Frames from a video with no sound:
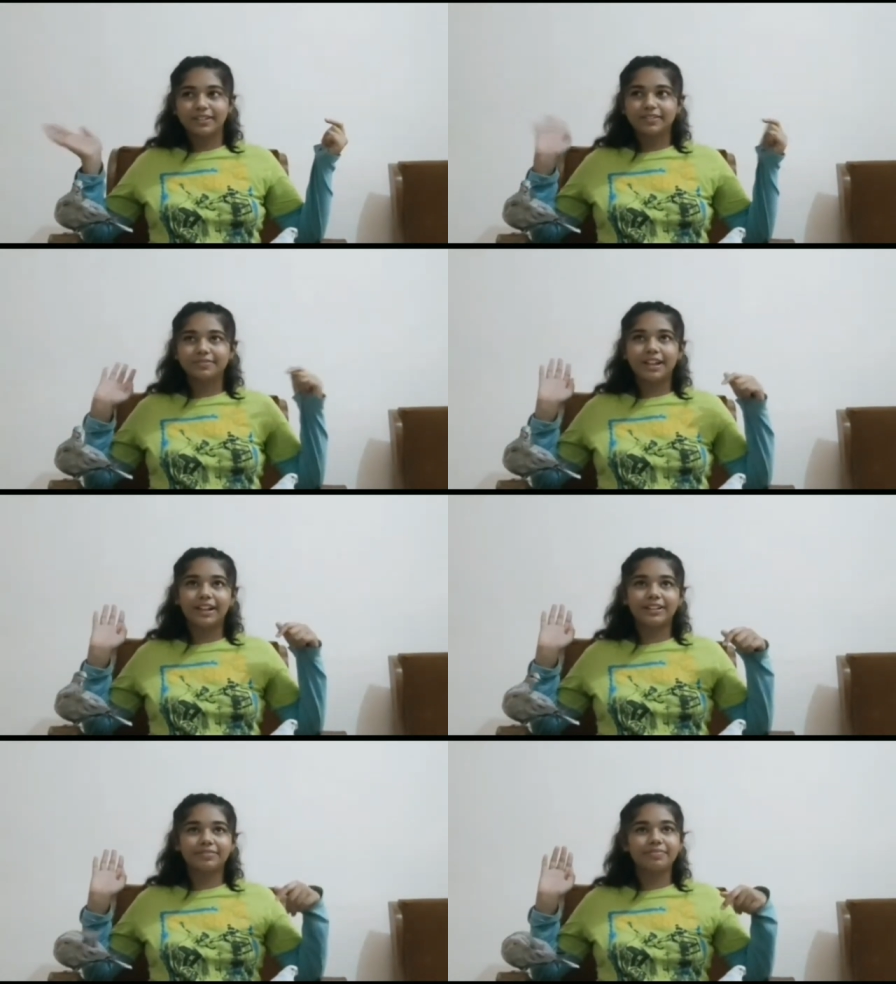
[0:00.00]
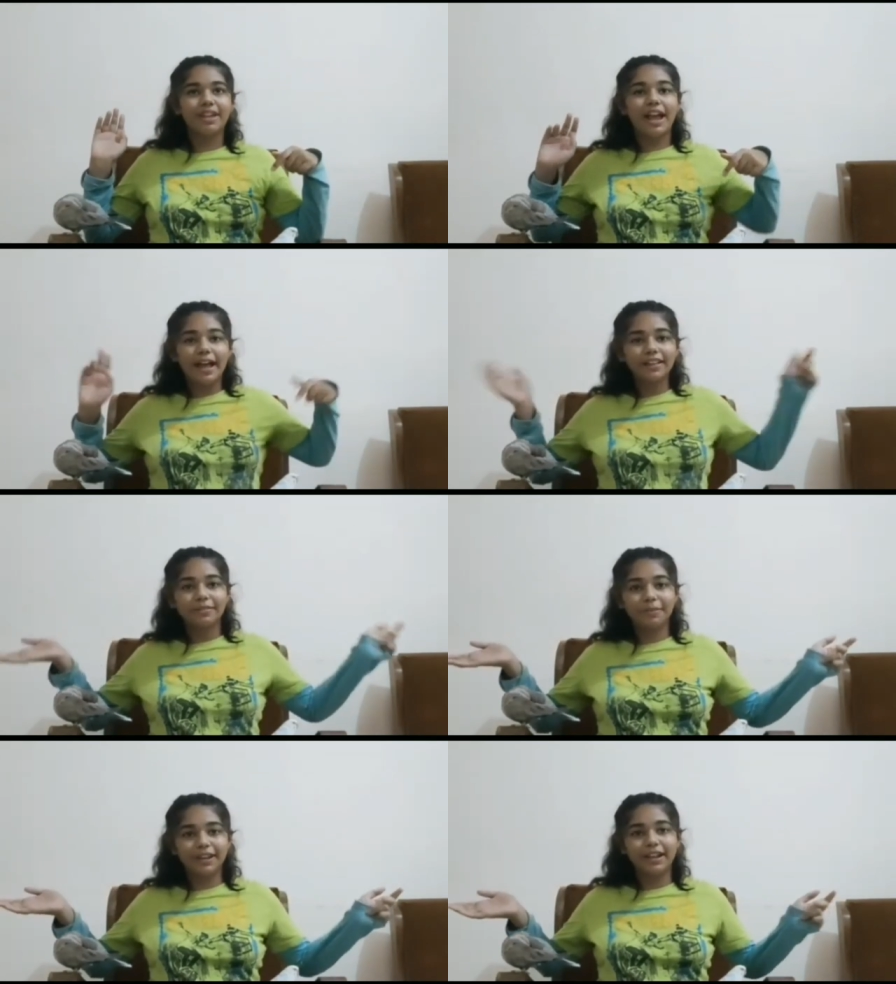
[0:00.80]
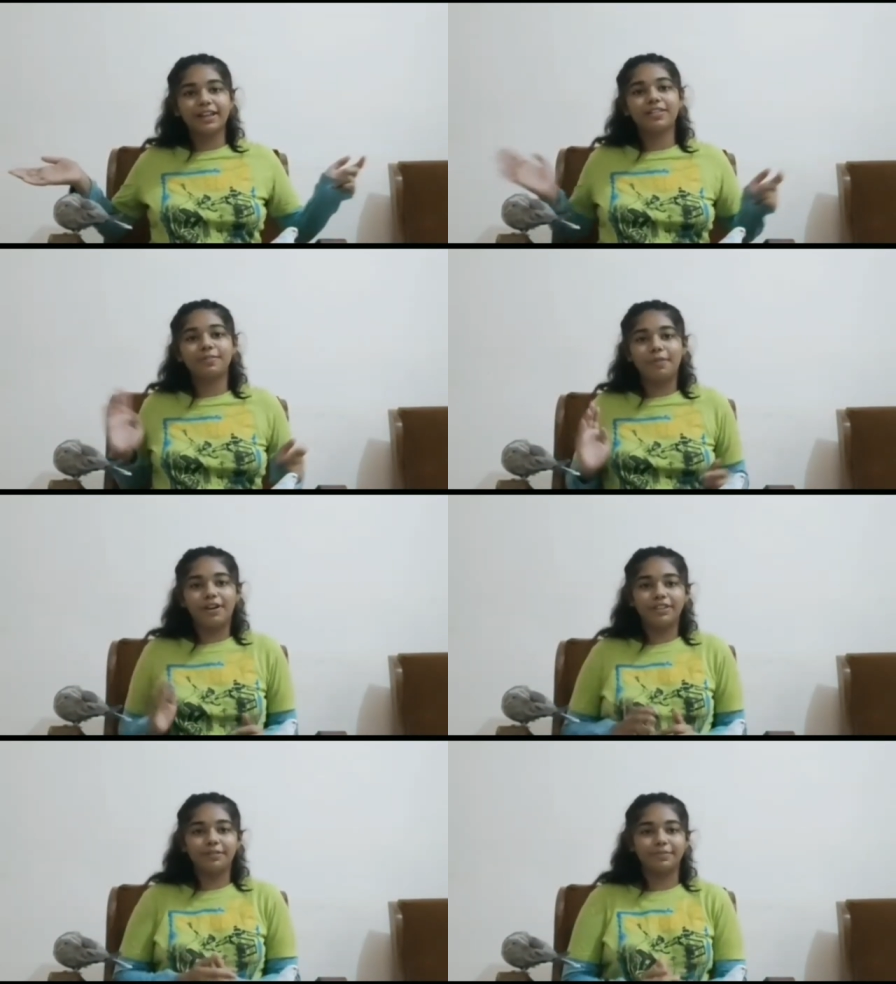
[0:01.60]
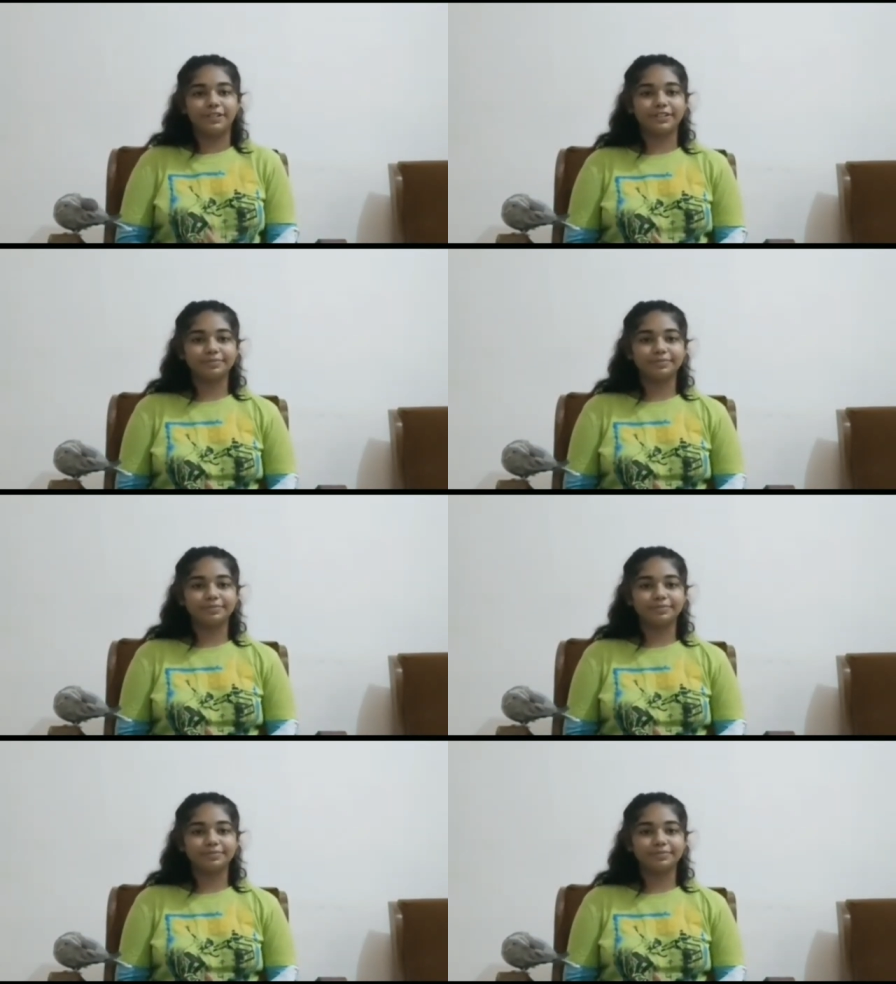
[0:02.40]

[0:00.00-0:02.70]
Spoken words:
well, as big as possible.